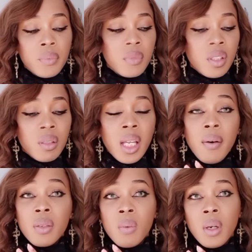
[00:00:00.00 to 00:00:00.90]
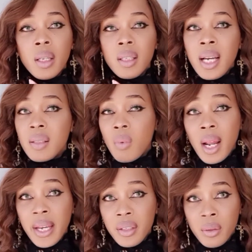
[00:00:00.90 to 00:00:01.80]
So that's what
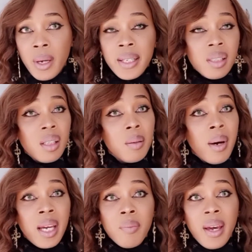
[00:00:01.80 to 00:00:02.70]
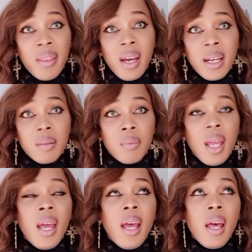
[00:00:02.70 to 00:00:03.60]
I do. I still abide by that.
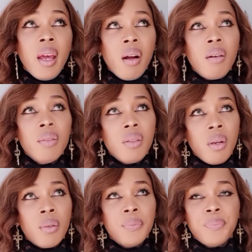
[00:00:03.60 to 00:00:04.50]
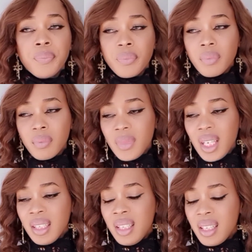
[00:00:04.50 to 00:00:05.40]
And also,
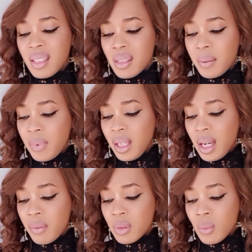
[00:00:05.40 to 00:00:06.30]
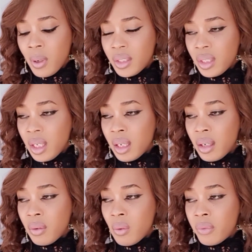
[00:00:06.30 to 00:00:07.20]
there's something I was watching
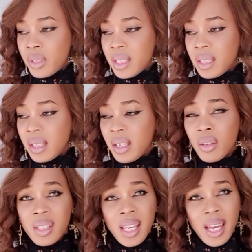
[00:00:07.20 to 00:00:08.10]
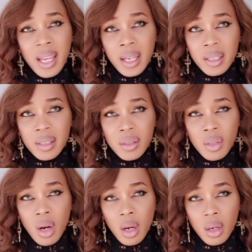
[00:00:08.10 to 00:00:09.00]
recently on TEDx
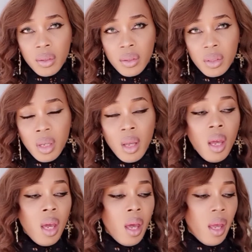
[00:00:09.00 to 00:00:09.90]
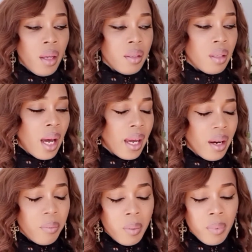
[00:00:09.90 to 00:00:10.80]
Talks, and I
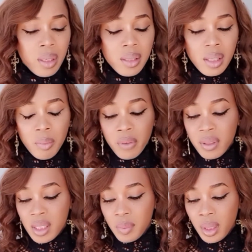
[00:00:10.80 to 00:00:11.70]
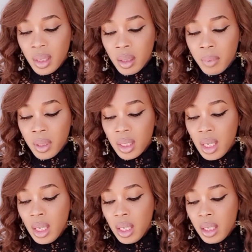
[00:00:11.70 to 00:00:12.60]
can't remember the name of the speaker, but
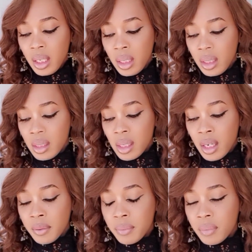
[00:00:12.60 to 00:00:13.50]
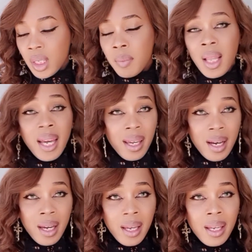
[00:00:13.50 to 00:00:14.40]
he's a black
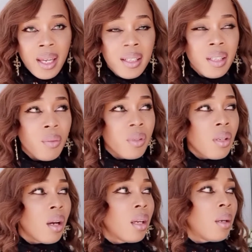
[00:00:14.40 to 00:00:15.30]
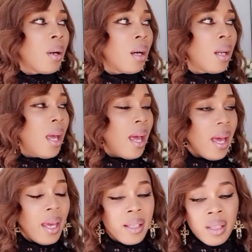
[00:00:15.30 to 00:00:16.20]
guy, and he was talking about
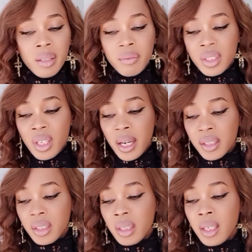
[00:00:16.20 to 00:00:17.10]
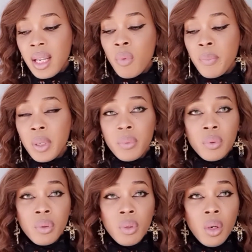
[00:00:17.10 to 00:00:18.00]
handling rejection and when
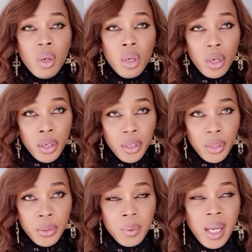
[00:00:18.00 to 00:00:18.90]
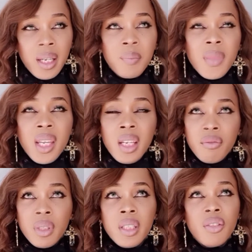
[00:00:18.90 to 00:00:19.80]
people hurt you, and it
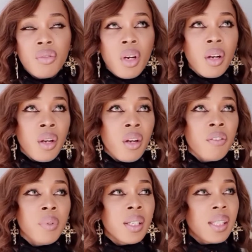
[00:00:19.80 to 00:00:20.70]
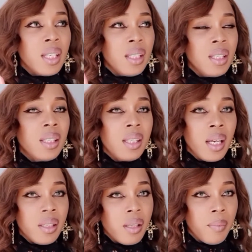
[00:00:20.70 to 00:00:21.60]
really struck a nerve, because he did say
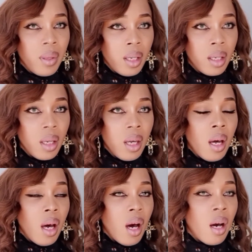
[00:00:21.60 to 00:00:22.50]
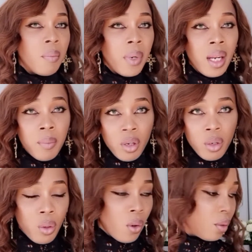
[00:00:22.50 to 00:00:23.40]
something, and I'm gonna
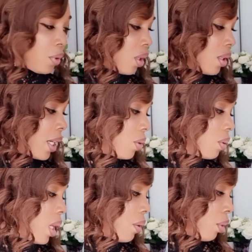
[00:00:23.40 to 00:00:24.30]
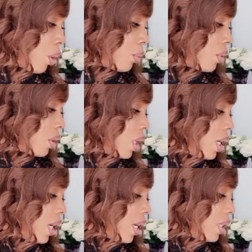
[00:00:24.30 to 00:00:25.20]
quote because I took down notes.
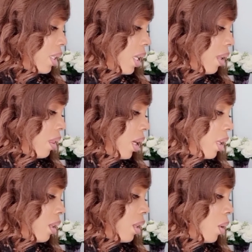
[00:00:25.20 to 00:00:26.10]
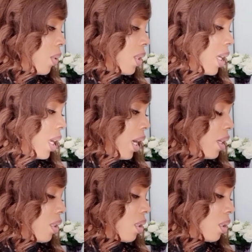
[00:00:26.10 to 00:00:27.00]
He said that there was
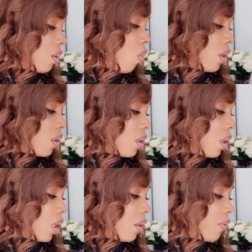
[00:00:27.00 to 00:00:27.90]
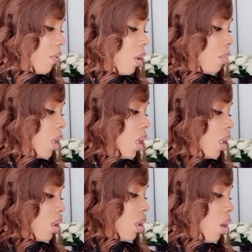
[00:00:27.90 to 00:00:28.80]
one study from
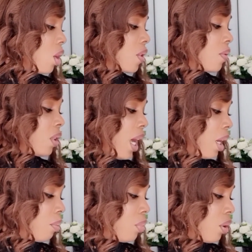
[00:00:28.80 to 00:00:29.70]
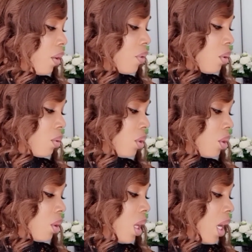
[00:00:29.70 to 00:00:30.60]
the Oxford Handbook of
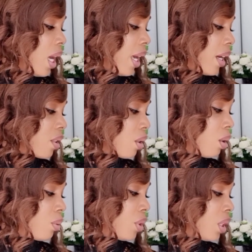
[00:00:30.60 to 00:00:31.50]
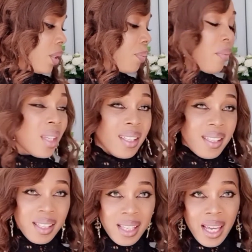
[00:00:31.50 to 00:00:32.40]
Social Exclusion
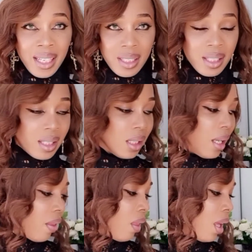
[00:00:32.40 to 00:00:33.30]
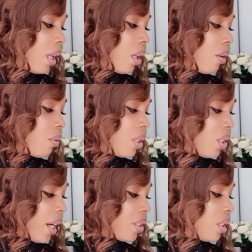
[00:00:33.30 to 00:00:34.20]
states that
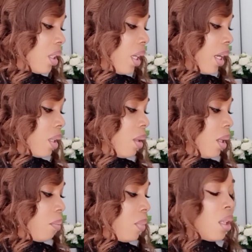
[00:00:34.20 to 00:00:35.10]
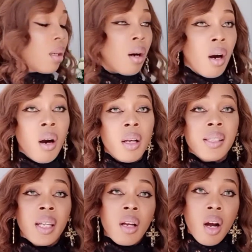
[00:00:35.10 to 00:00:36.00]
rejection can be the cause
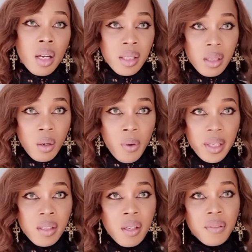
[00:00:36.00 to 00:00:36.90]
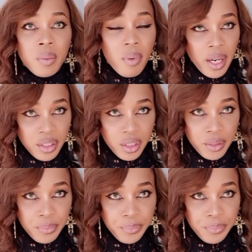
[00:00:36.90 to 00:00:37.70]
and consequence of depression.